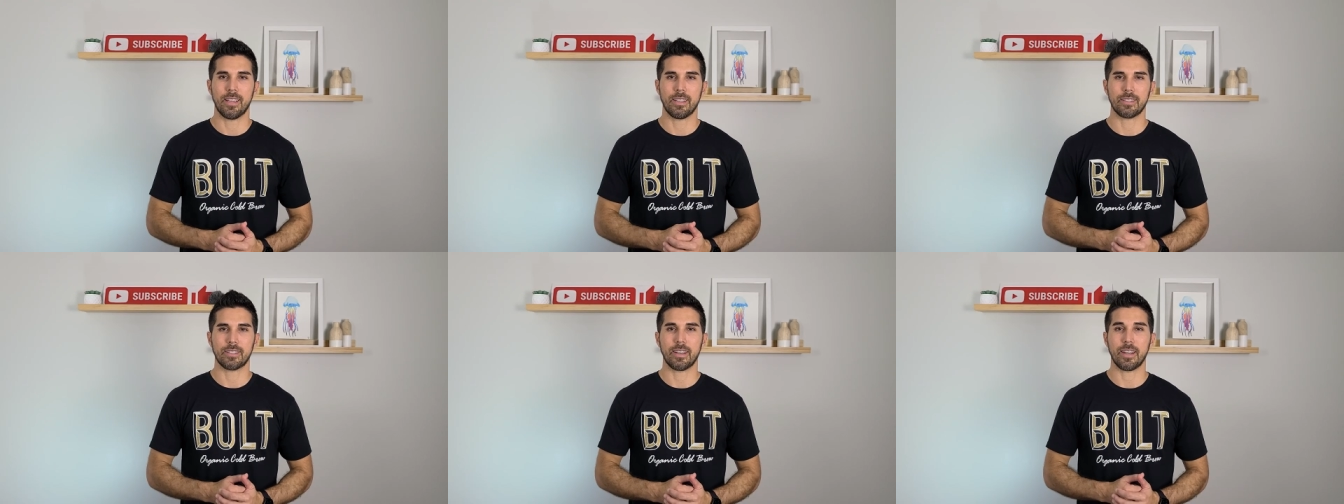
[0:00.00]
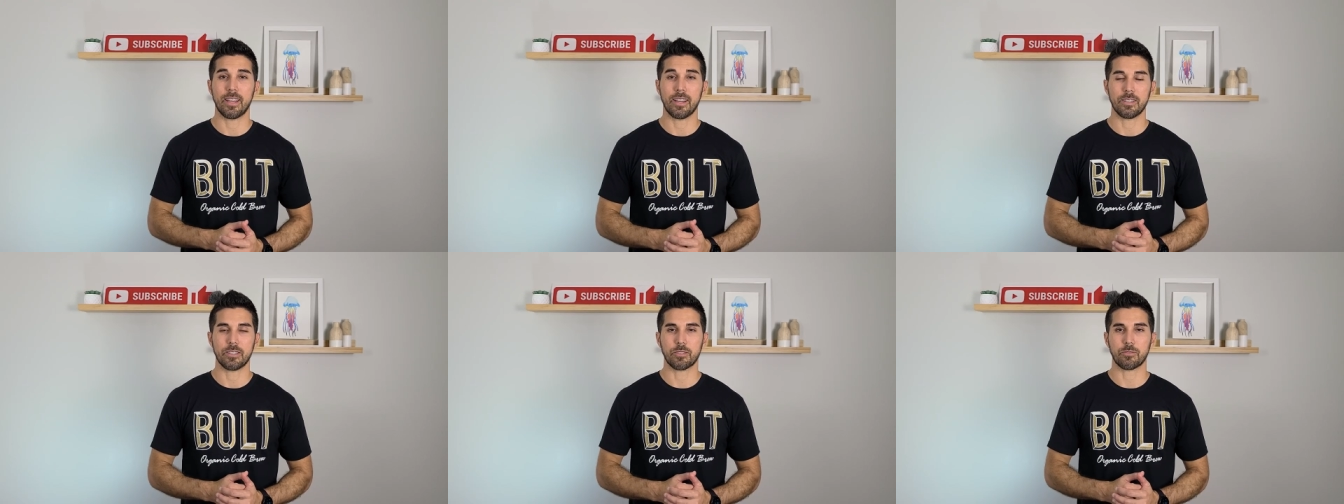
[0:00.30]

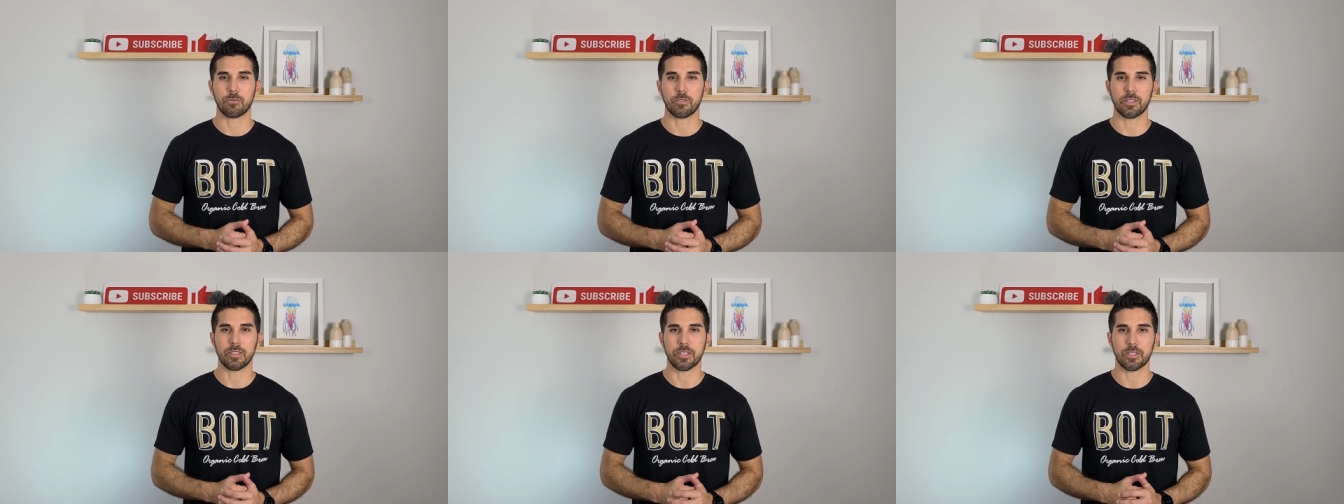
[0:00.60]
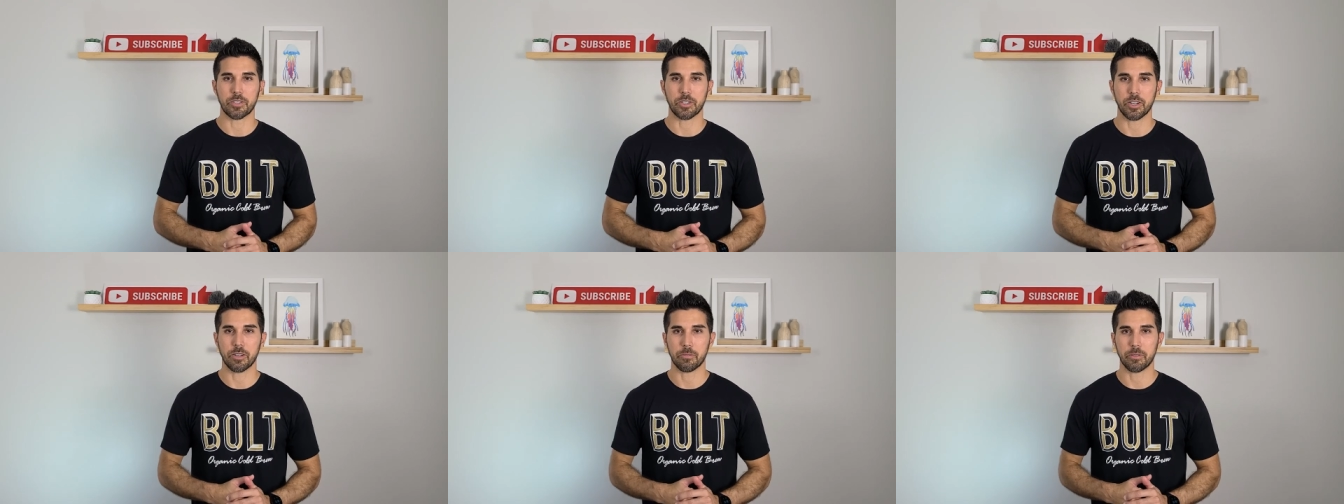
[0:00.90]
Today I just wanted to
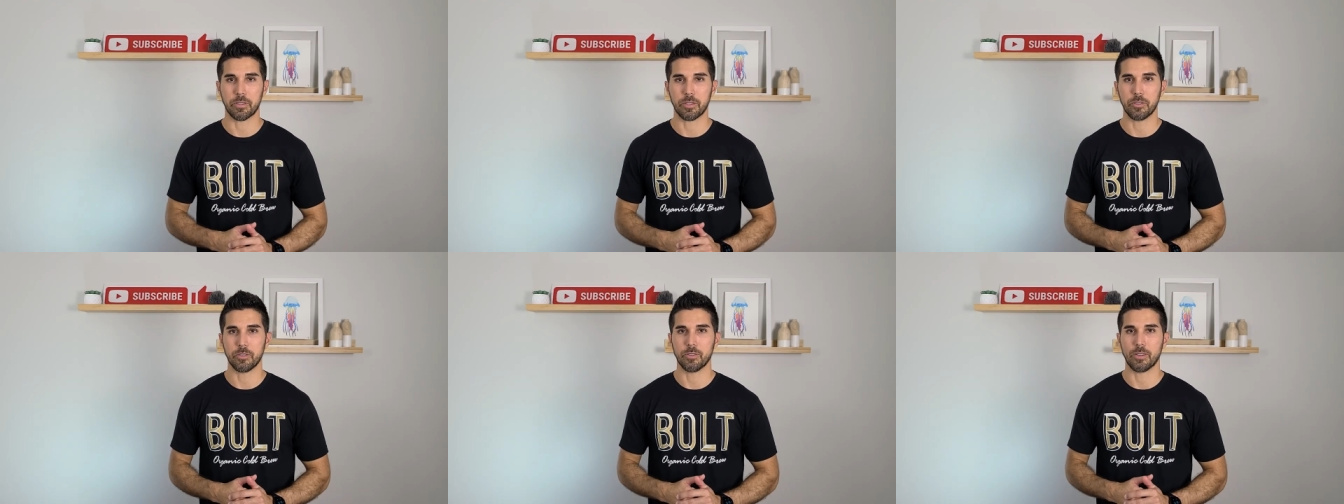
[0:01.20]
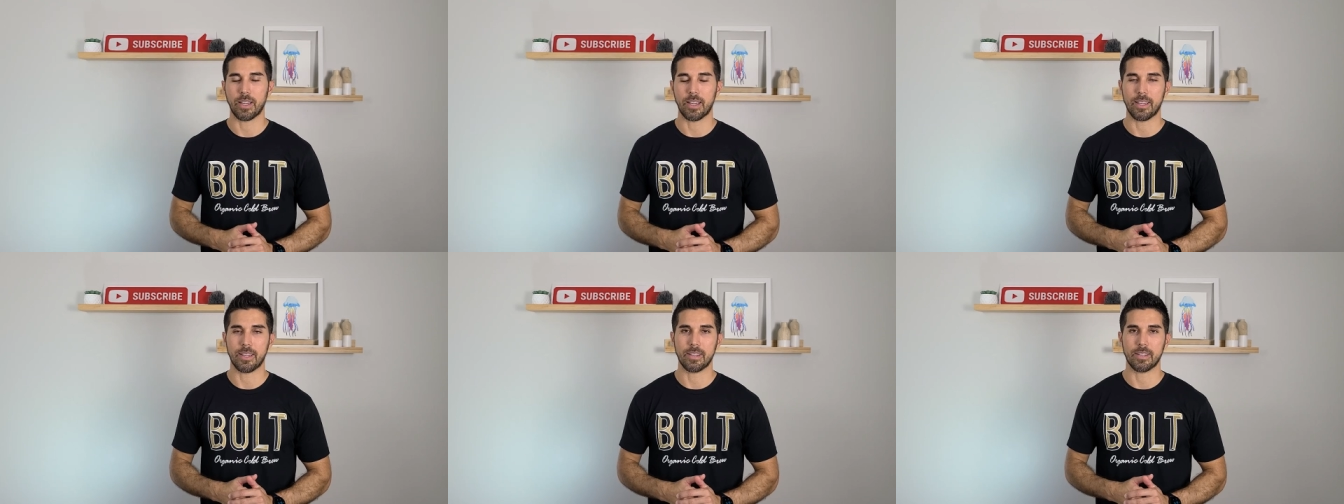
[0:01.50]
share with
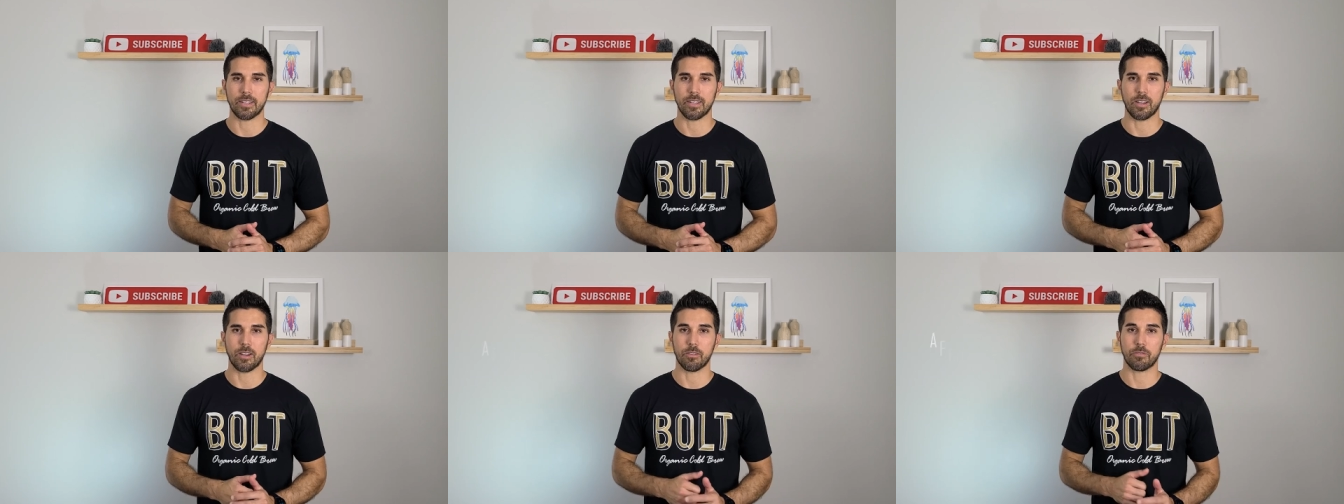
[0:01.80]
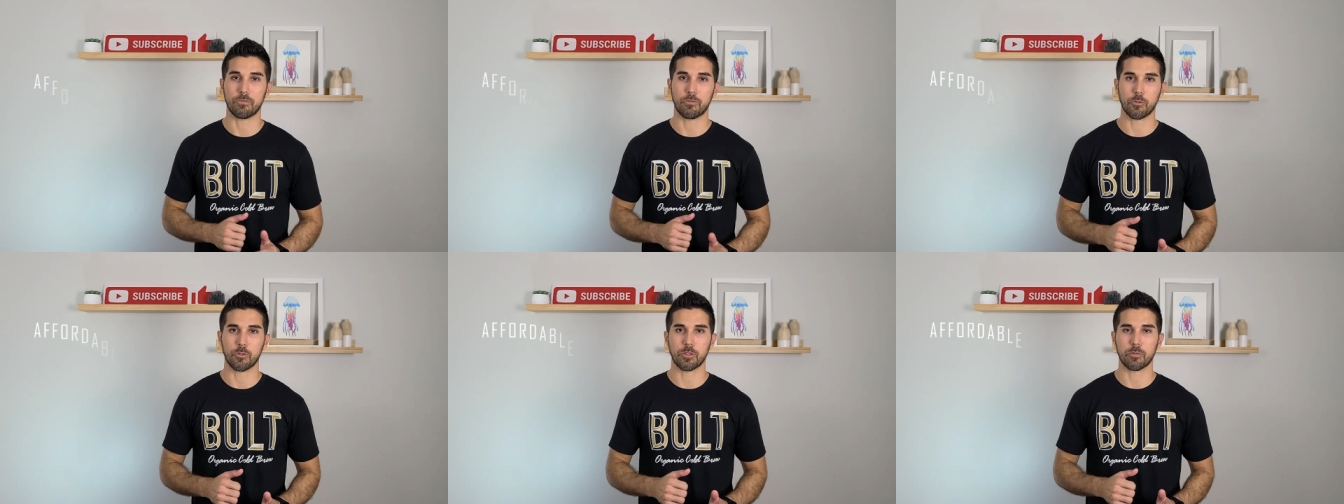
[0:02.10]
you a
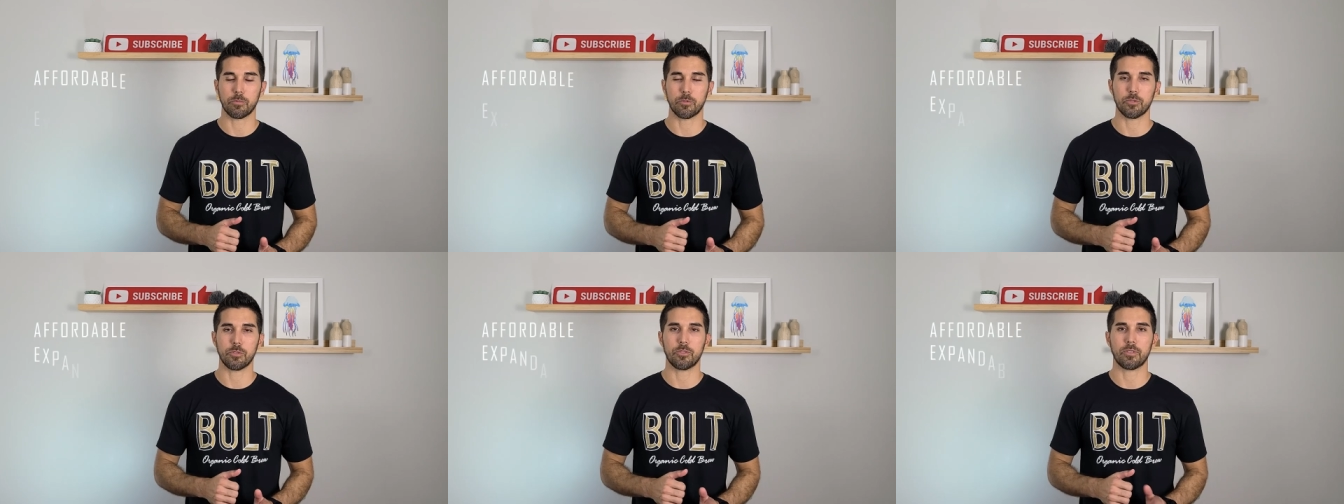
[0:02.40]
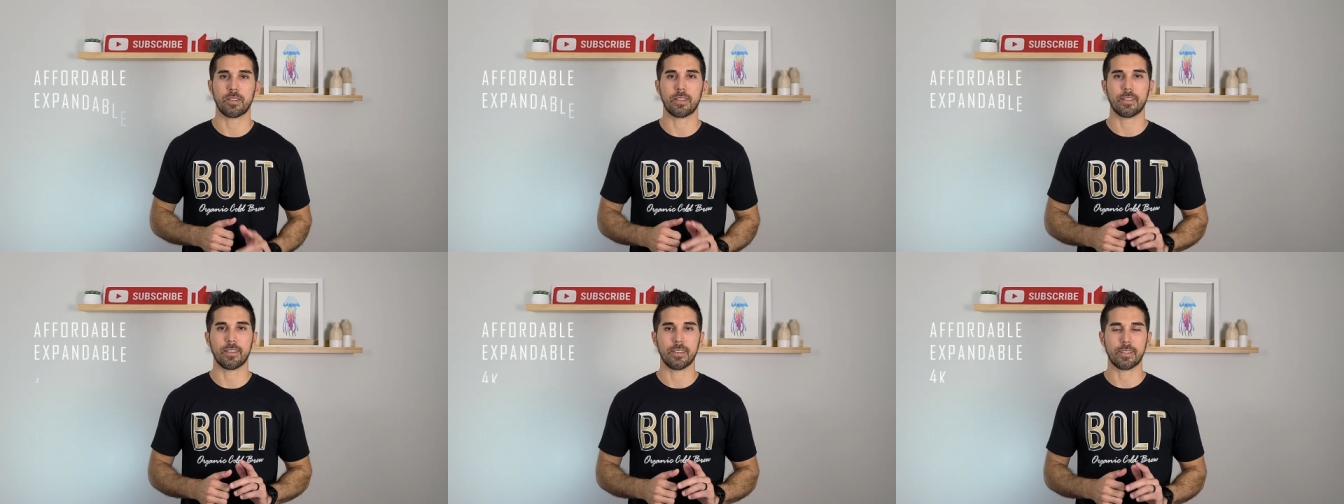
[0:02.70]

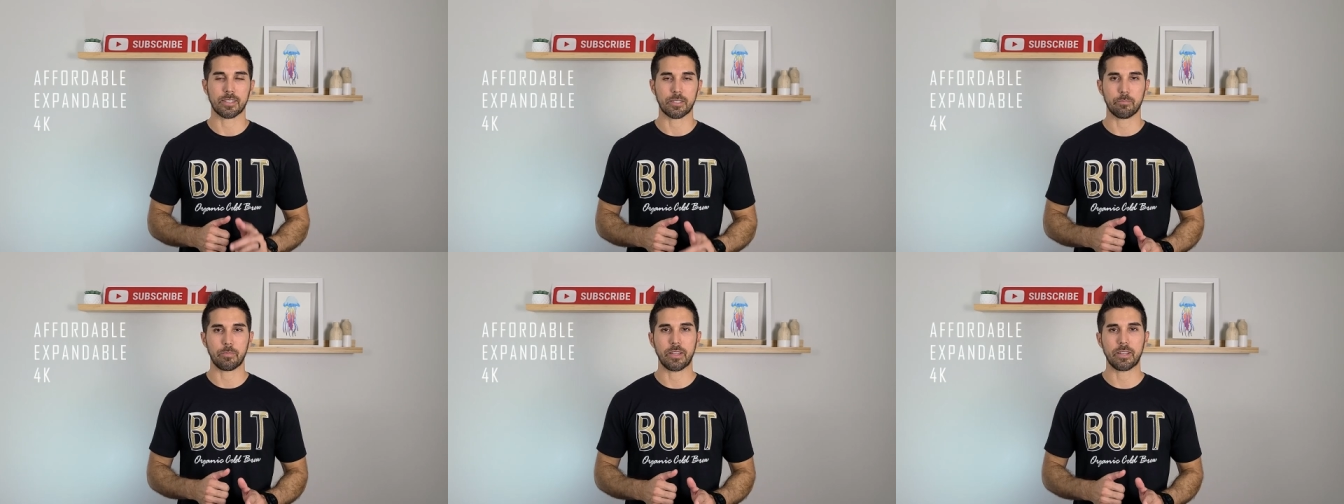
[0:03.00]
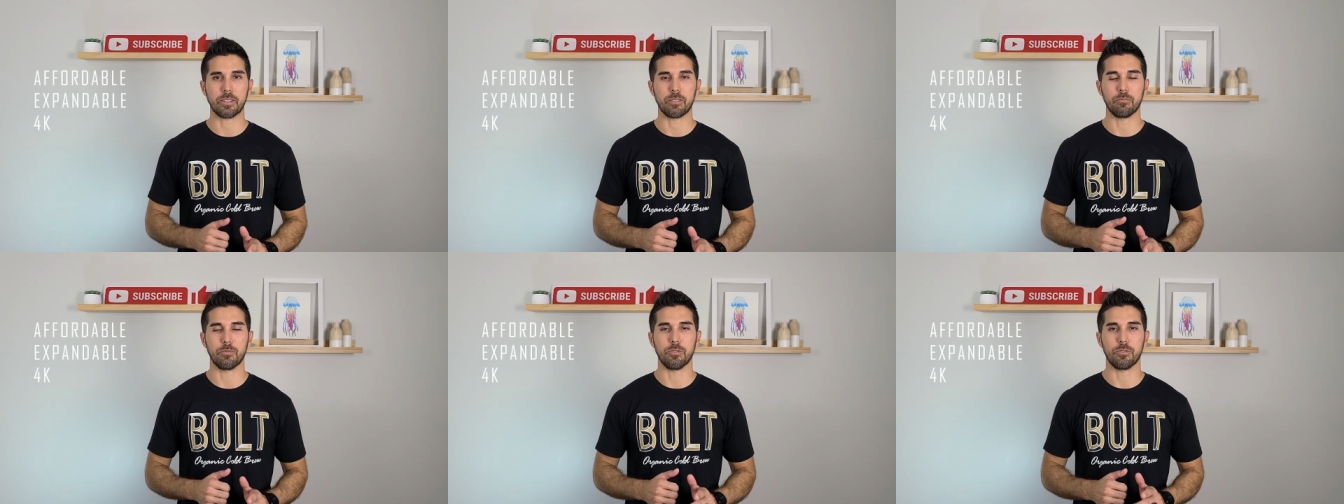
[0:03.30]
affordable,
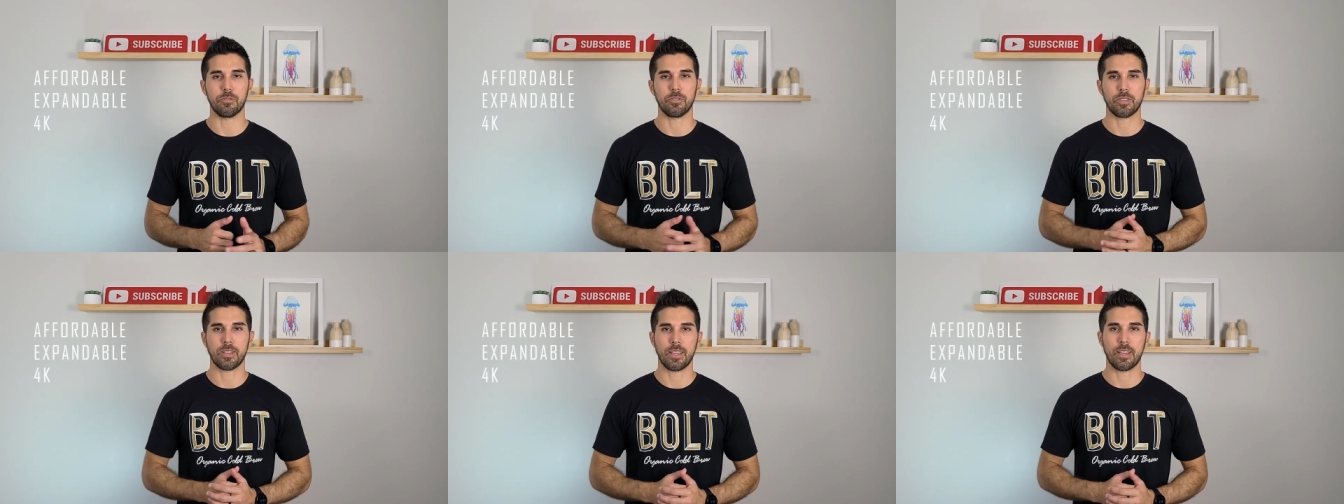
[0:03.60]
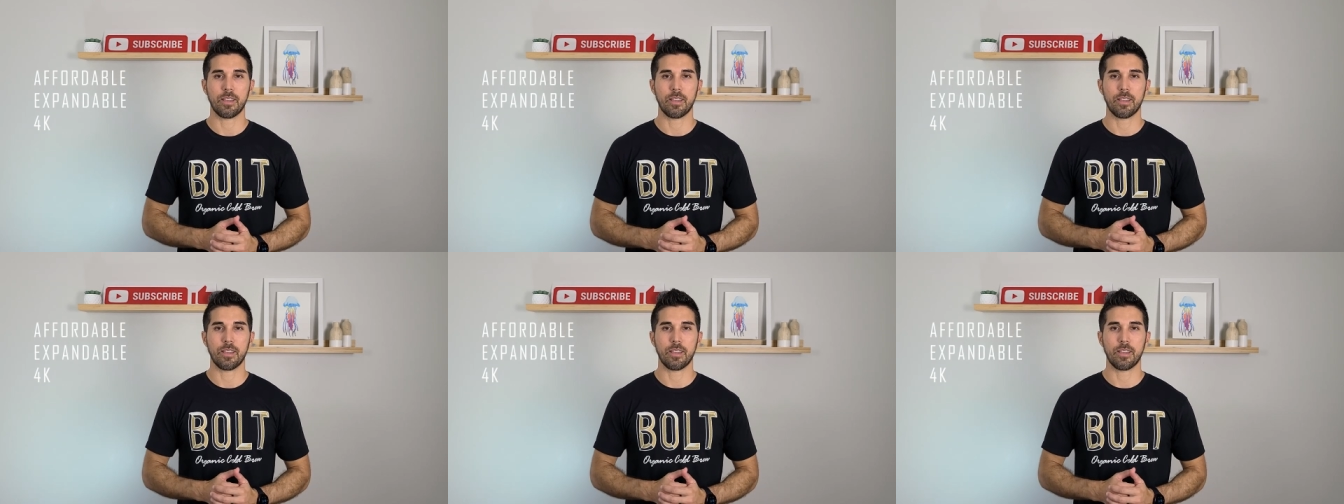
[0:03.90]
expandable